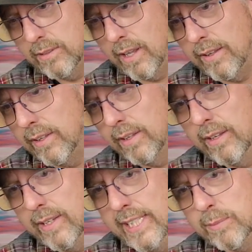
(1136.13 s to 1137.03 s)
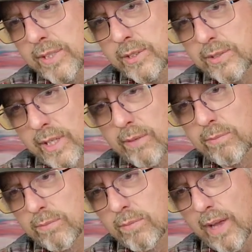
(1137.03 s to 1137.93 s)
a lot of the Eastmans that
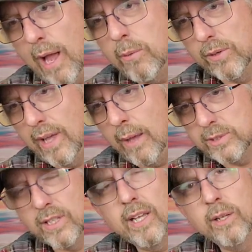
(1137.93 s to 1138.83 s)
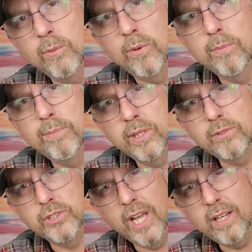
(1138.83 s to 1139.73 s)
I was liking were built
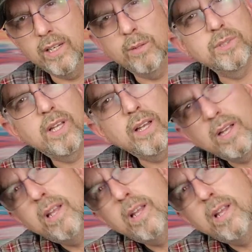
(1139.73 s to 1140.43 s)
in China. I was like,